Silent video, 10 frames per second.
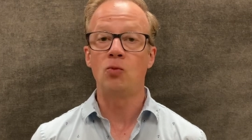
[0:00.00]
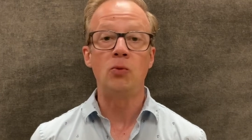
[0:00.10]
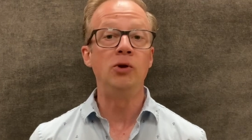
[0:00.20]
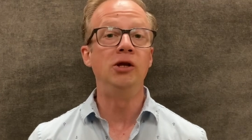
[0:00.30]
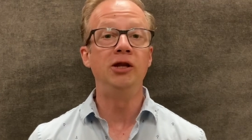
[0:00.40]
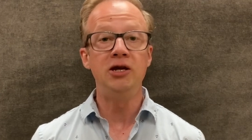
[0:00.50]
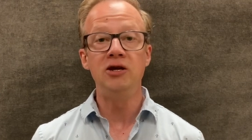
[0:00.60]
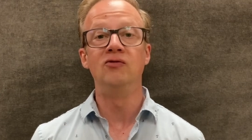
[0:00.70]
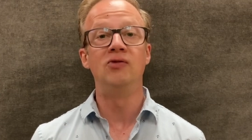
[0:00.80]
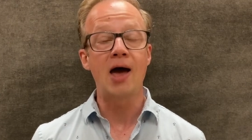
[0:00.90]
When we
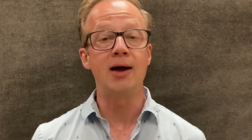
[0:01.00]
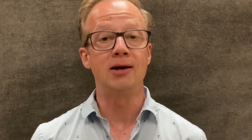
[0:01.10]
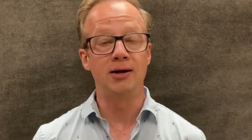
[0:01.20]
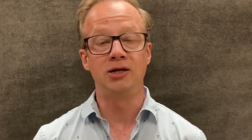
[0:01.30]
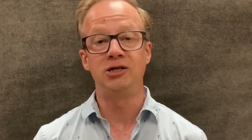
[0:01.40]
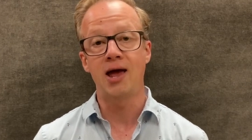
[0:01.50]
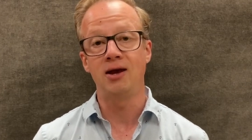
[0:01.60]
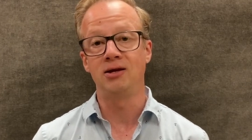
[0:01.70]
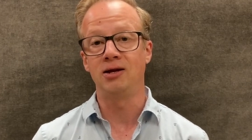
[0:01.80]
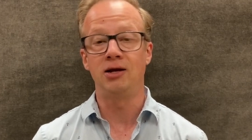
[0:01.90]
leave that
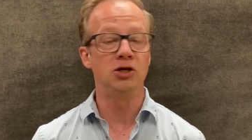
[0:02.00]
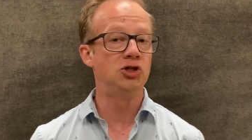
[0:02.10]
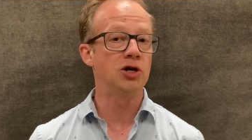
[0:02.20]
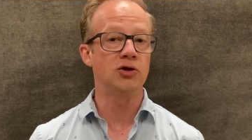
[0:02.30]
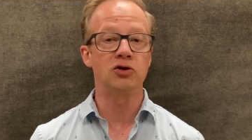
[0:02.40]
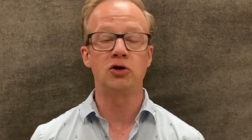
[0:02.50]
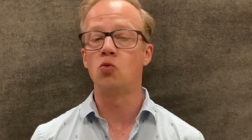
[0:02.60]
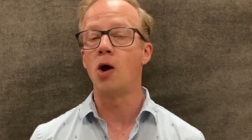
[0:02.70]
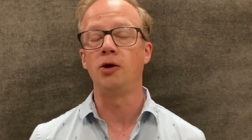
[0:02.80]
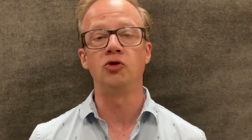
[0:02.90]
unattended, it just
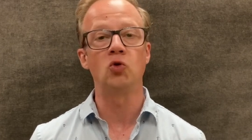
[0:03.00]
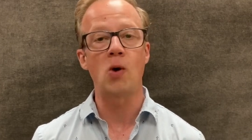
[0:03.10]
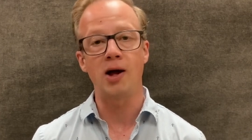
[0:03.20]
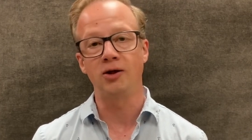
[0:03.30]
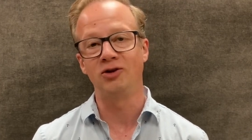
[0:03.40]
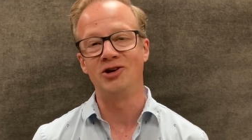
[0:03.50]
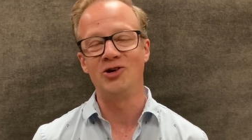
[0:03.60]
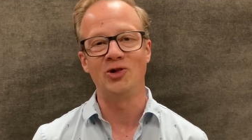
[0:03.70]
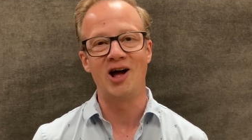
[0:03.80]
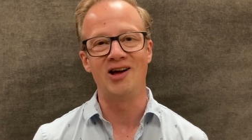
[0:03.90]
runs wild in
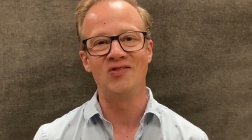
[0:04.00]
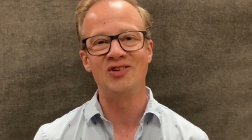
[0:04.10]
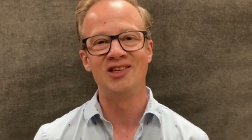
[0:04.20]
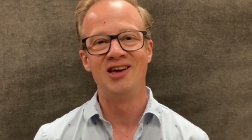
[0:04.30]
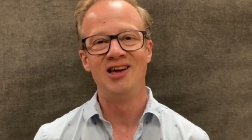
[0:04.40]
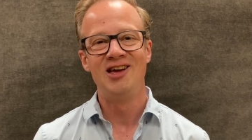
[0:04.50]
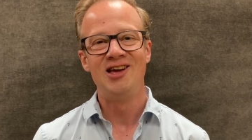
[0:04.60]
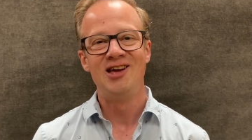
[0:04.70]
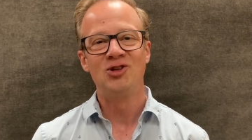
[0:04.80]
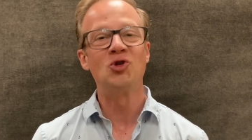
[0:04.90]
our lives.
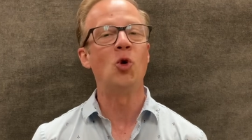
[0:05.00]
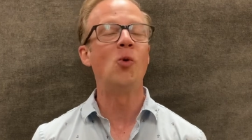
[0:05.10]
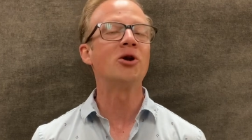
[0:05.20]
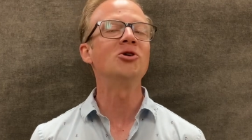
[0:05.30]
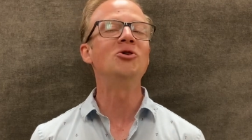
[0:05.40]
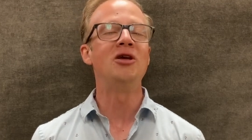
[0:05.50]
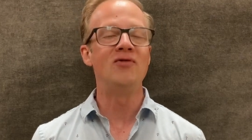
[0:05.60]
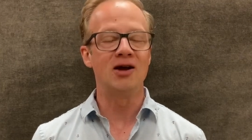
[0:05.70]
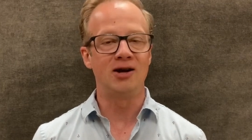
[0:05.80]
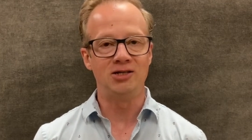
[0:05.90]
So what are you
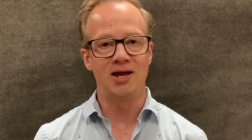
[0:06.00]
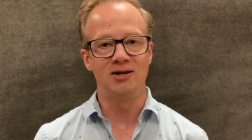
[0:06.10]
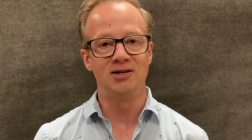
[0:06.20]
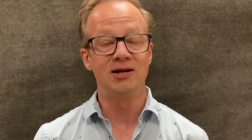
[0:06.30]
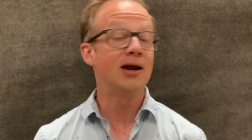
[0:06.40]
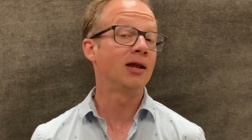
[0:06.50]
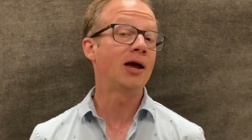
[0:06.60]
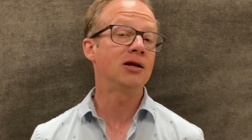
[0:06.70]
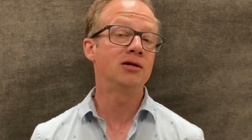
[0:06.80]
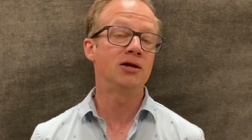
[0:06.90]
leaving unattended? And I
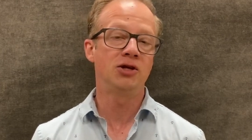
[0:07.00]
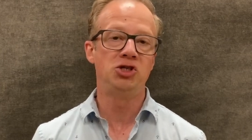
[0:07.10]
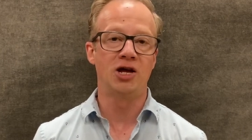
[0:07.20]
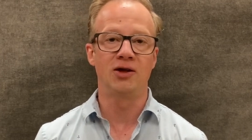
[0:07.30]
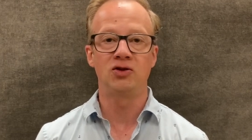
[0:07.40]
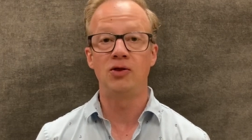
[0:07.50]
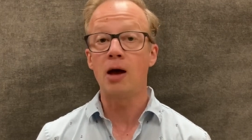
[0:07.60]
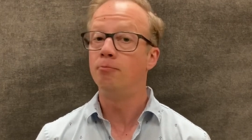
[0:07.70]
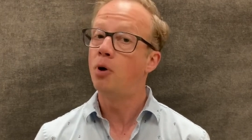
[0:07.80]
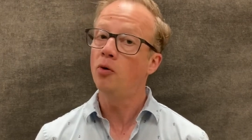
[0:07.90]
like to suggest
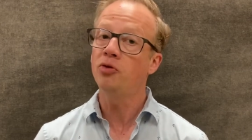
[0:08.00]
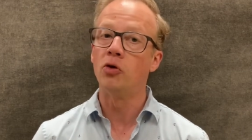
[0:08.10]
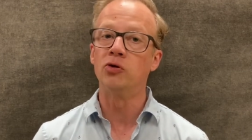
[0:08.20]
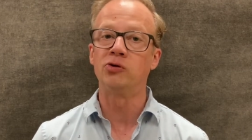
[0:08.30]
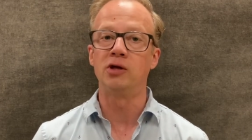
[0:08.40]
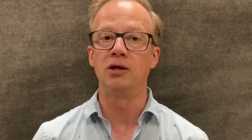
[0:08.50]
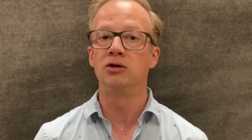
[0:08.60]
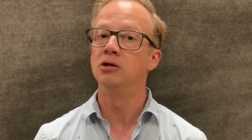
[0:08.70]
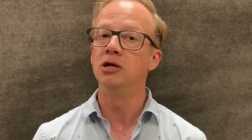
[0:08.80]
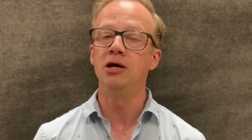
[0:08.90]
that both of those
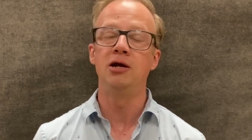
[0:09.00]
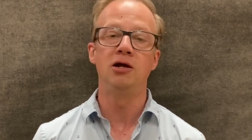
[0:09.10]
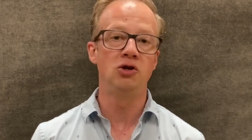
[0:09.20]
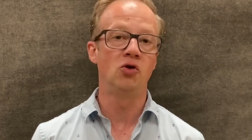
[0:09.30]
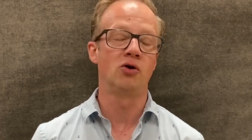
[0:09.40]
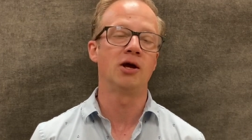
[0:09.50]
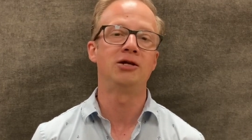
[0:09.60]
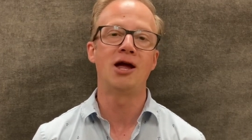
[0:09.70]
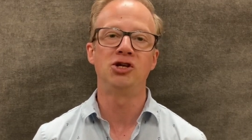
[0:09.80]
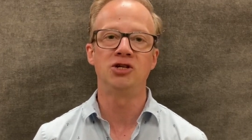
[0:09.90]
things need your
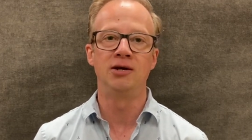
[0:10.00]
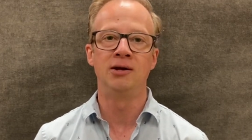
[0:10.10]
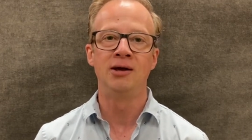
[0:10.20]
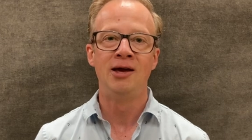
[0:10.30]
attention.